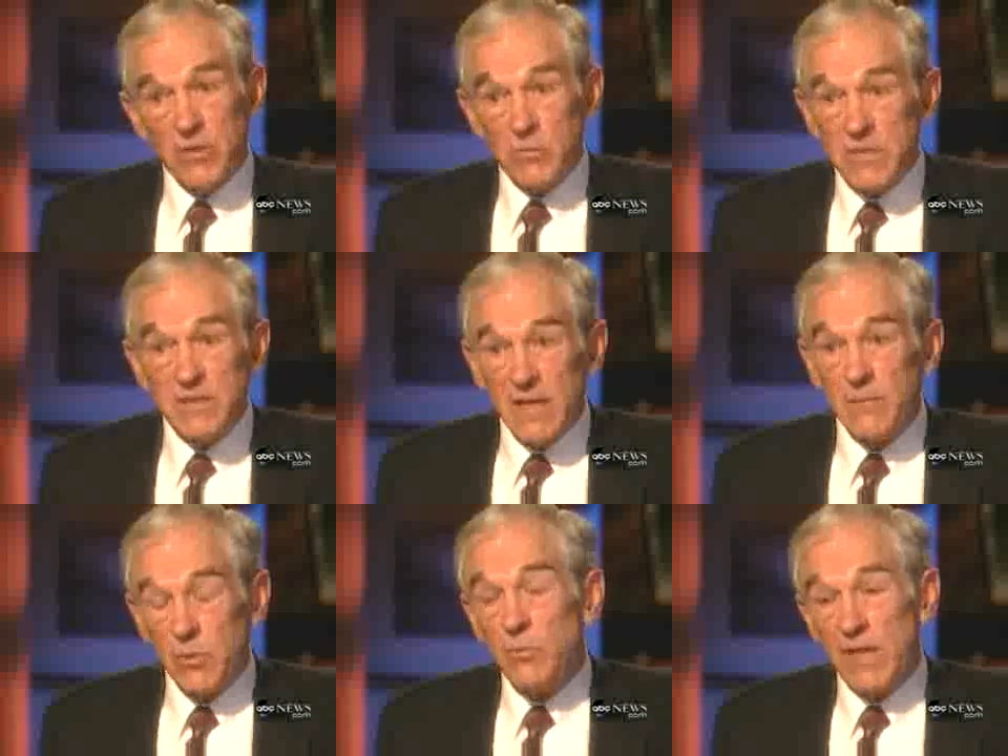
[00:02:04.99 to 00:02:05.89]
There was a
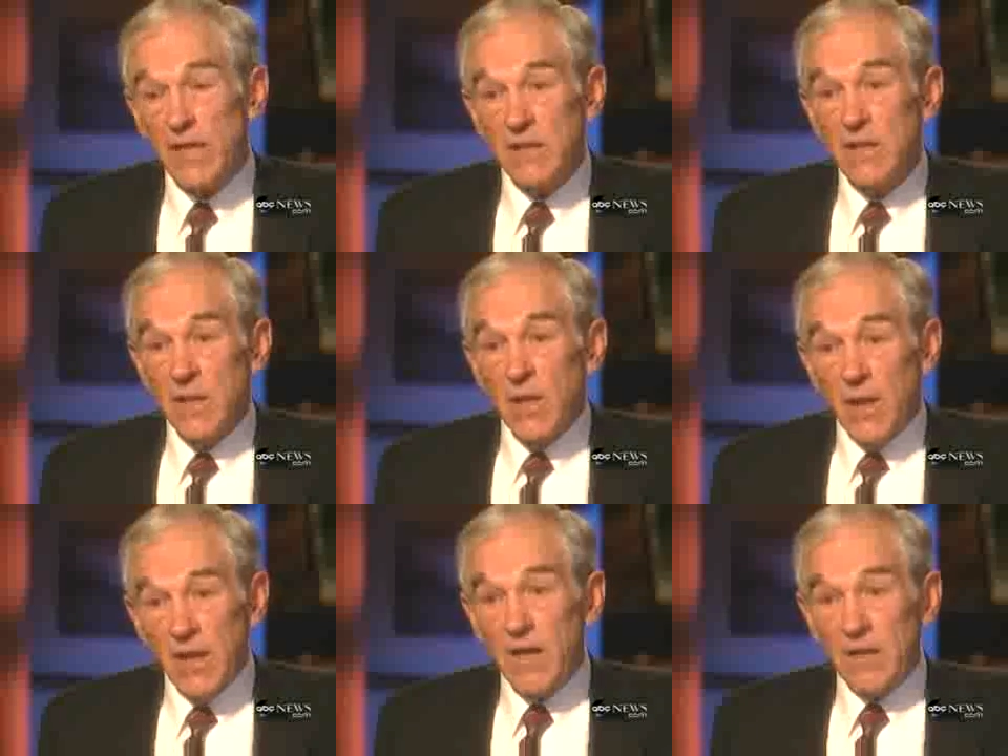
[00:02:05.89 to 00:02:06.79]
time when we had
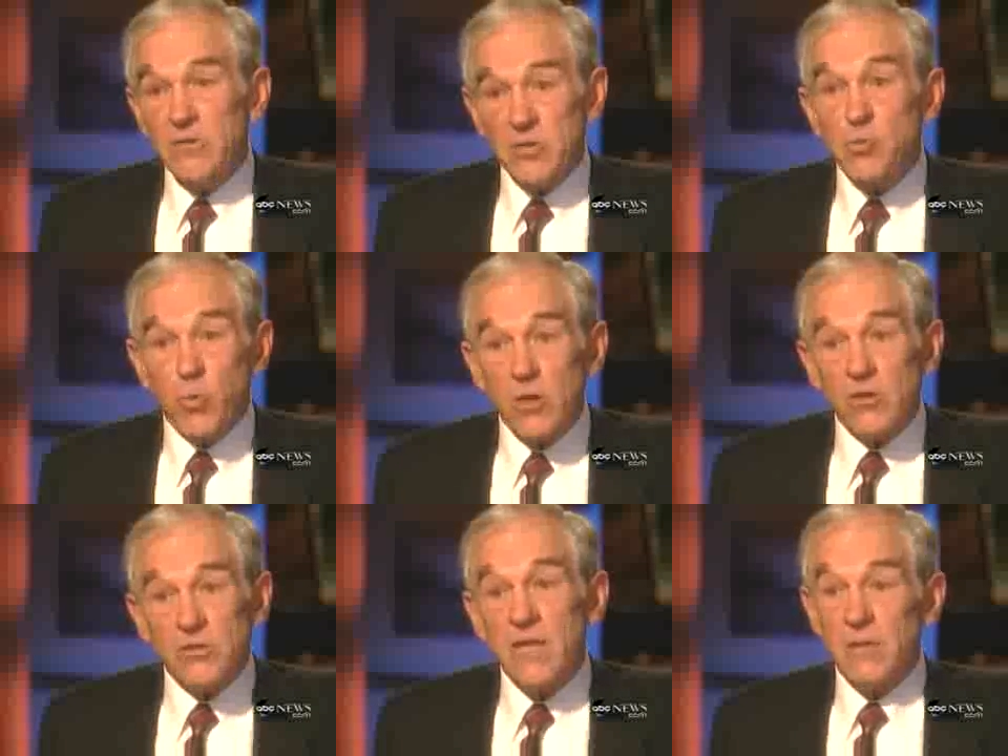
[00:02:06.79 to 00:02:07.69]
just
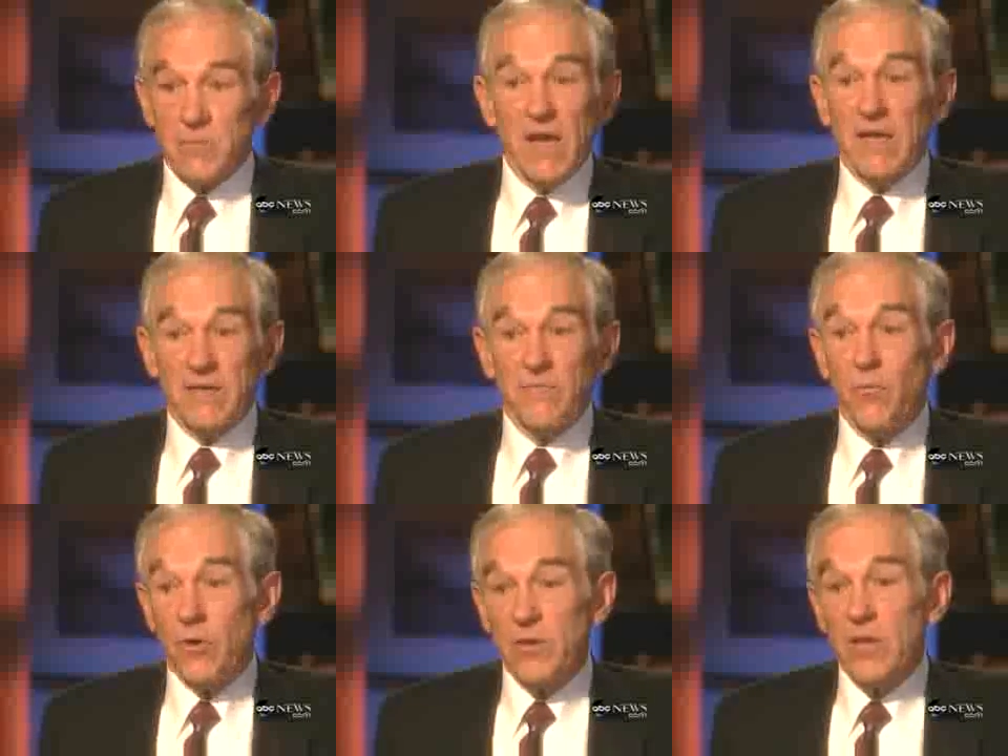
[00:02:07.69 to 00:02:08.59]
workers coming back and
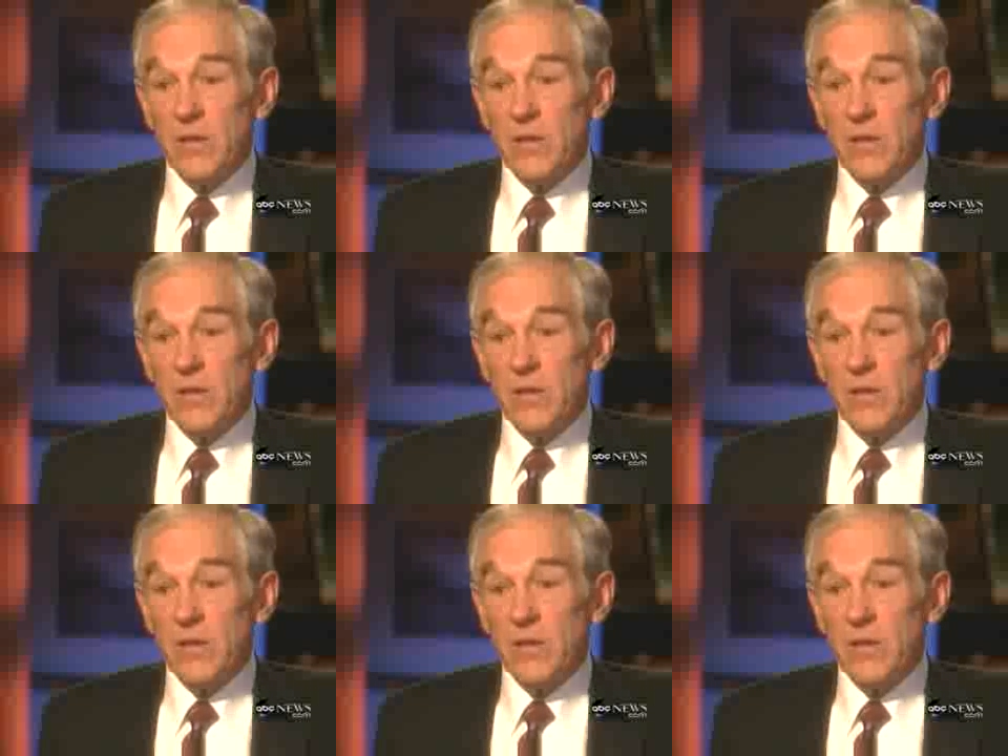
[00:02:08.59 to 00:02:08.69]
forth.